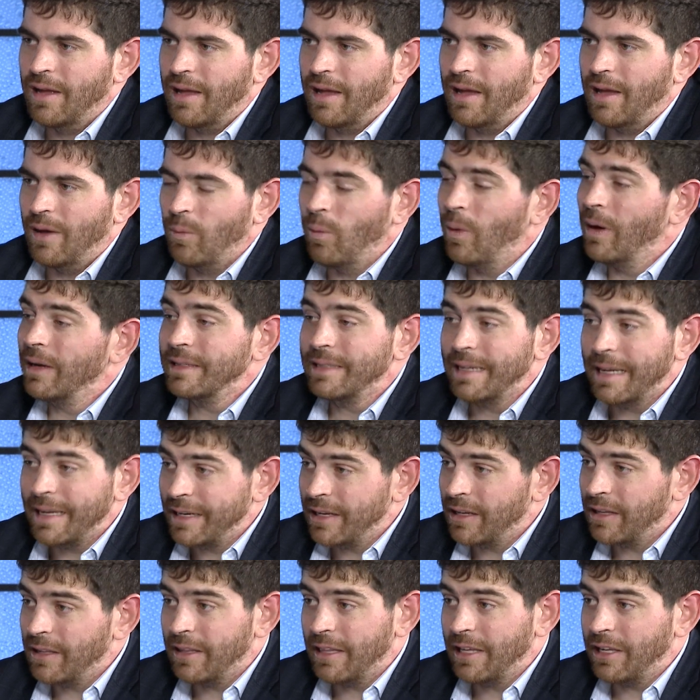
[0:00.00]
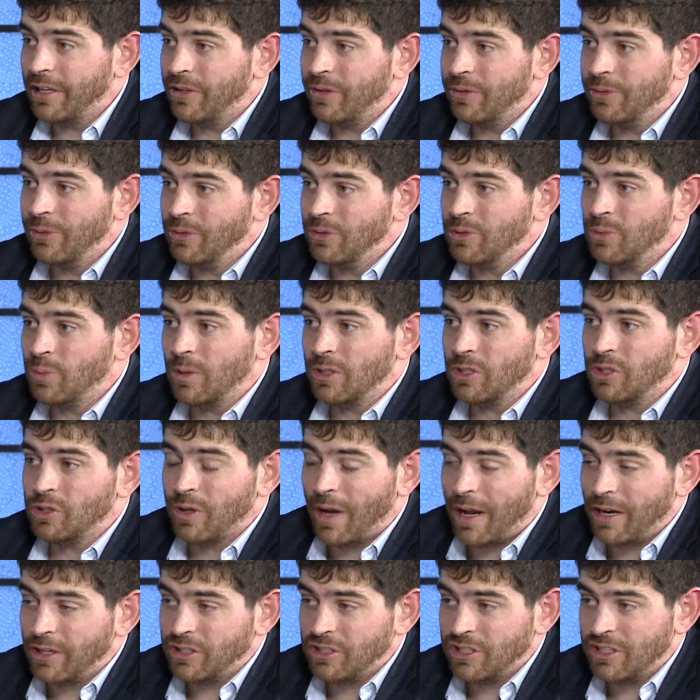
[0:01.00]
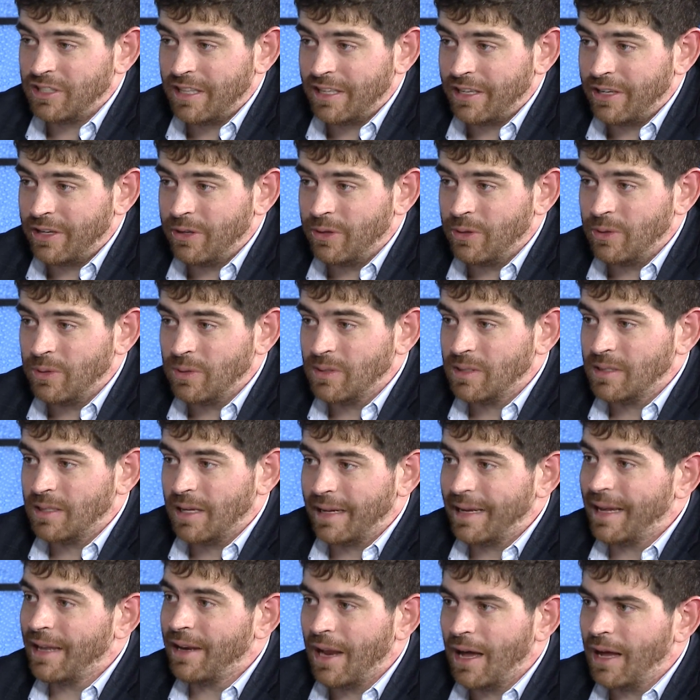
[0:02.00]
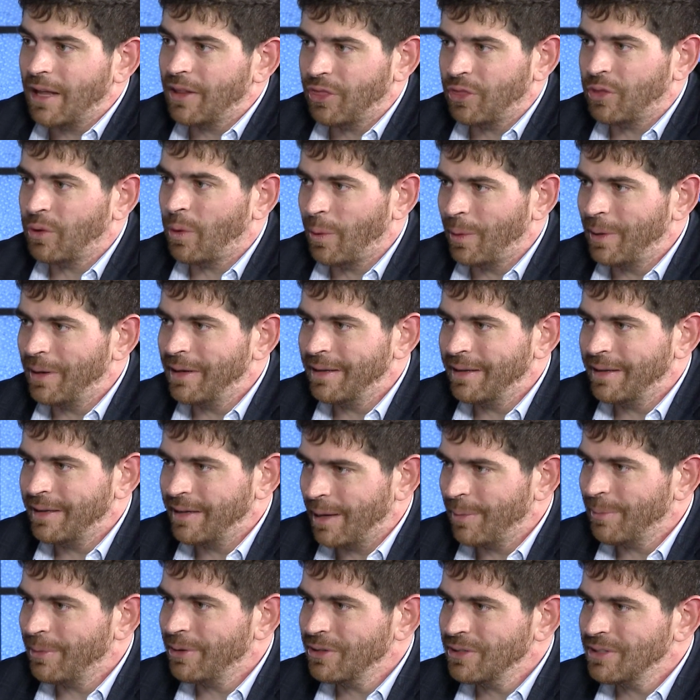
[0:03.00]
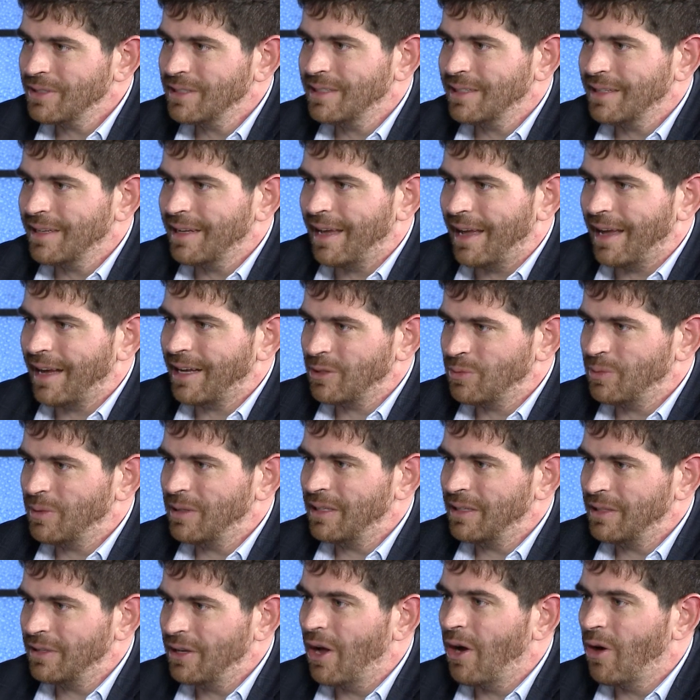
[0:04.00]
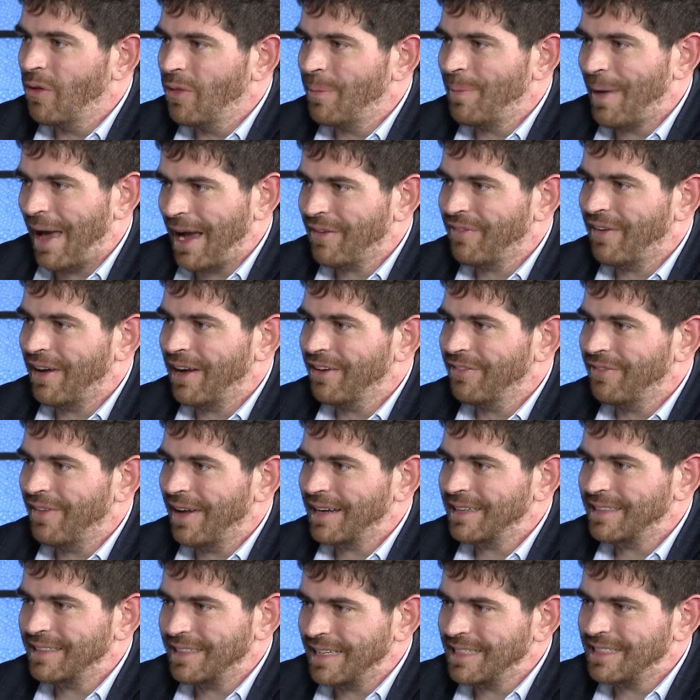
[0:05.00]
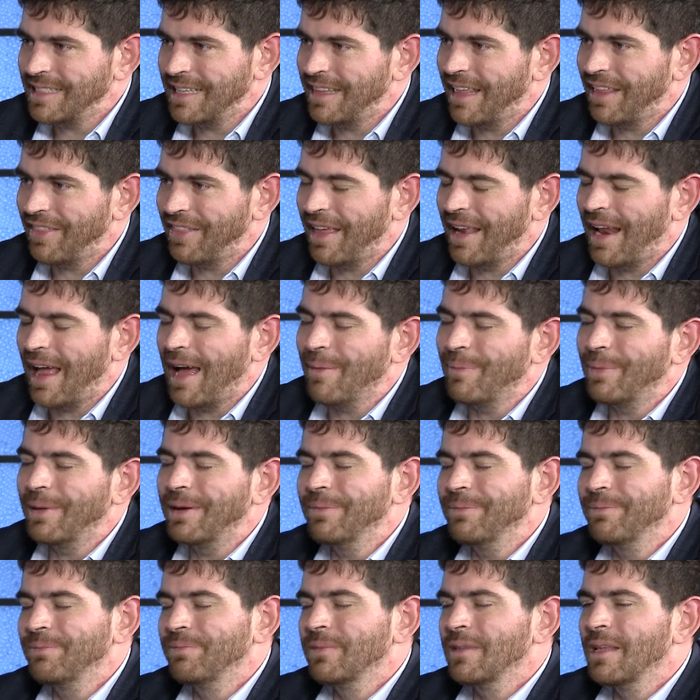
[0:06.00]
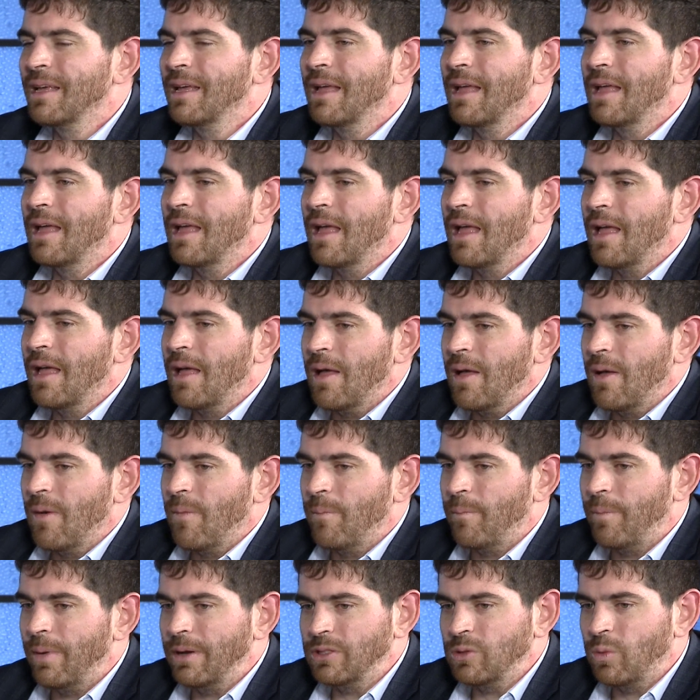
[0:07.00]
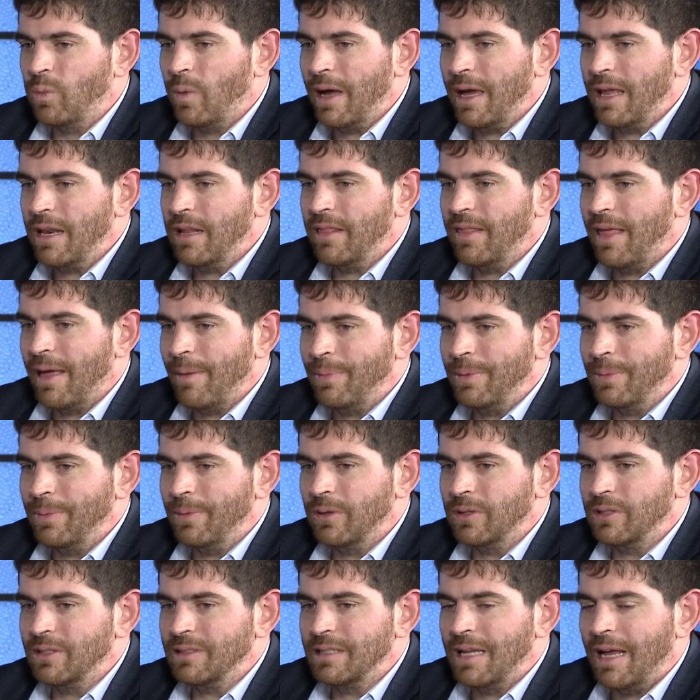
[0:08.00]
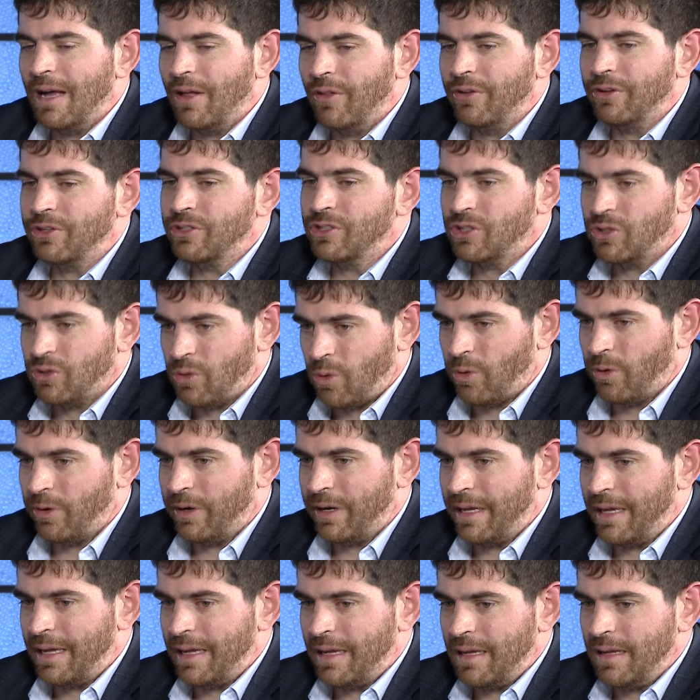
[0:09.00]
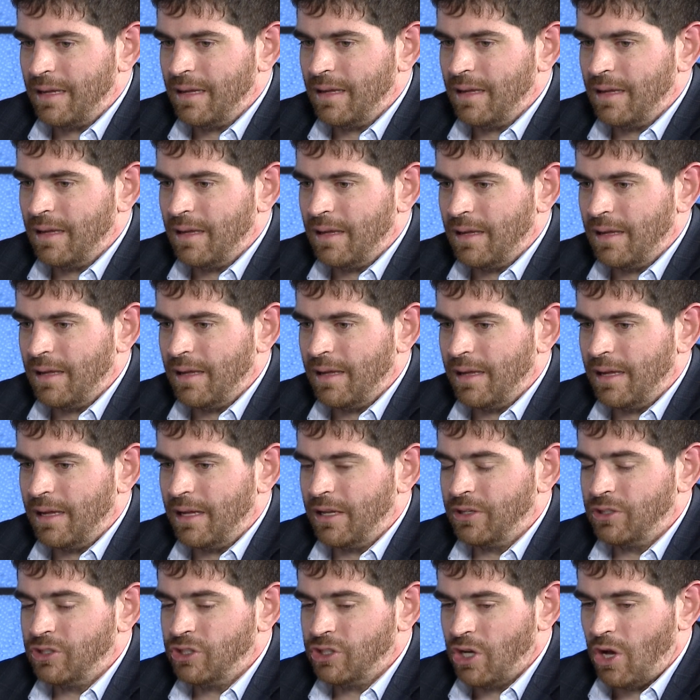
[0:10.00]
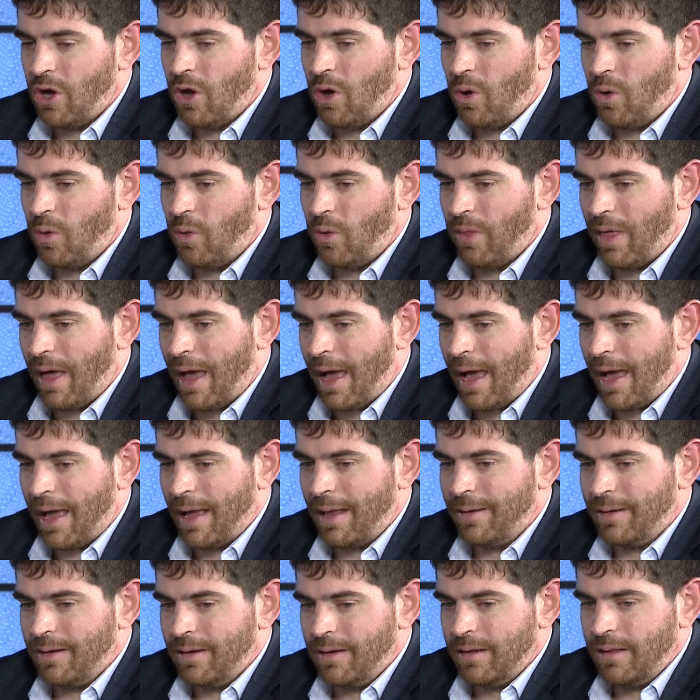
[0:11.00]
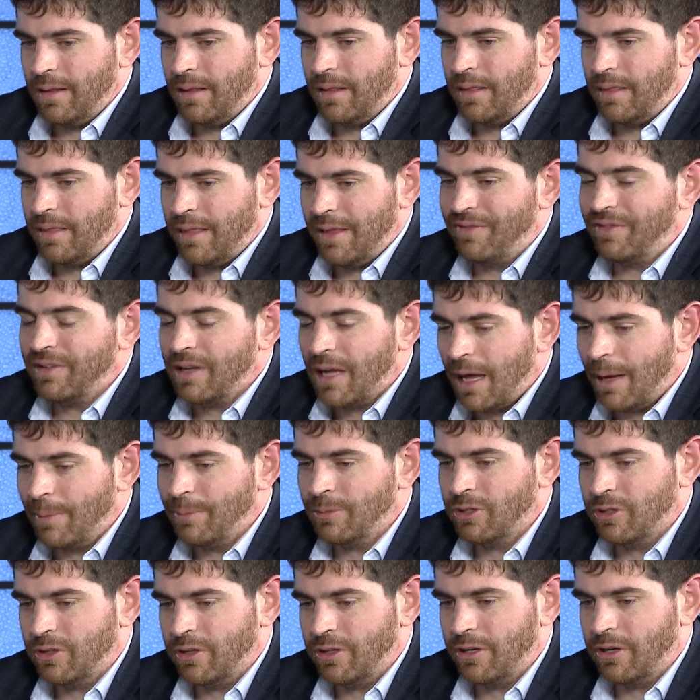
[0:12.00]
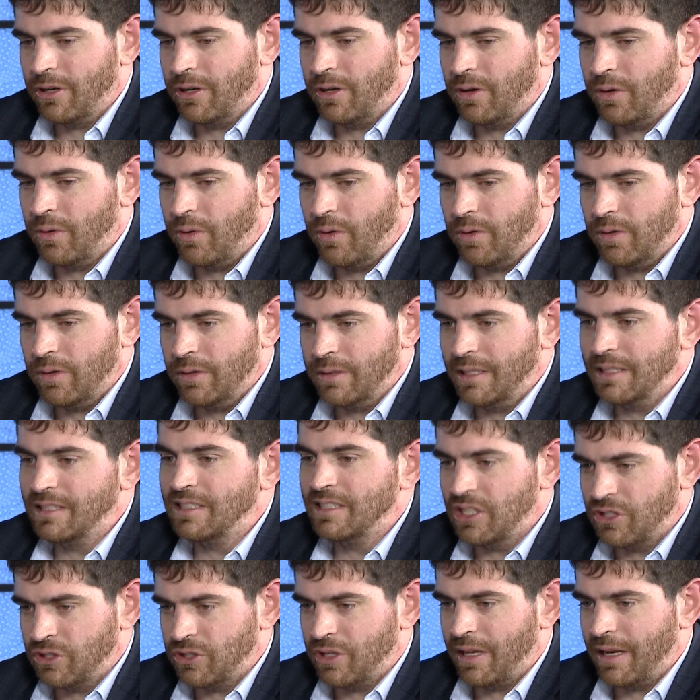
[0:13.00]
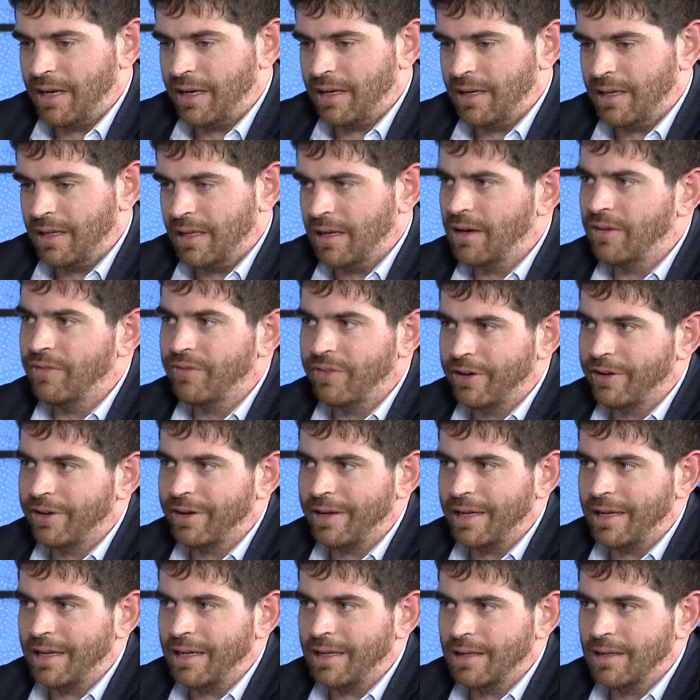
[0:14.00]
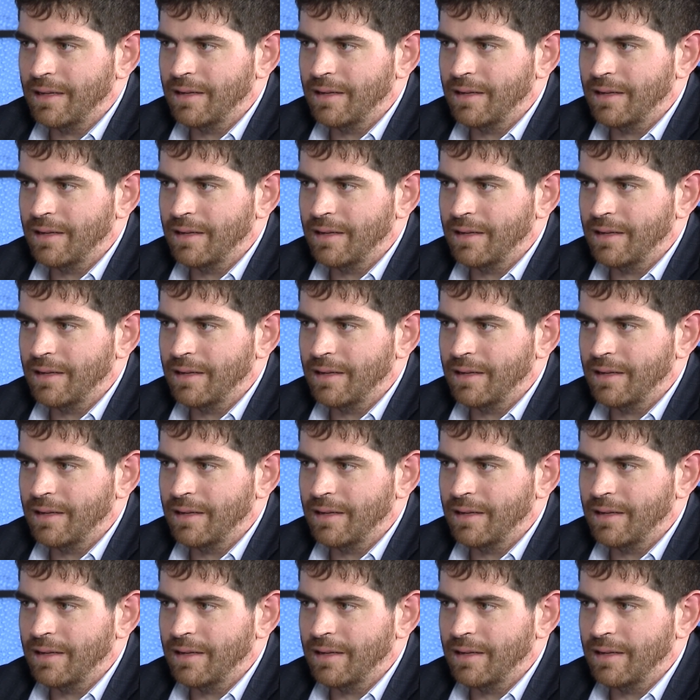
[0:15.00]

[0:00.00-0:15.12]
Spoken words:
what data they use, what strategies they use. Again, not throwing numbers, because we know the backfire effect doesn't let that happen. But it's a way to let people tell their story and show that they've come to their decision in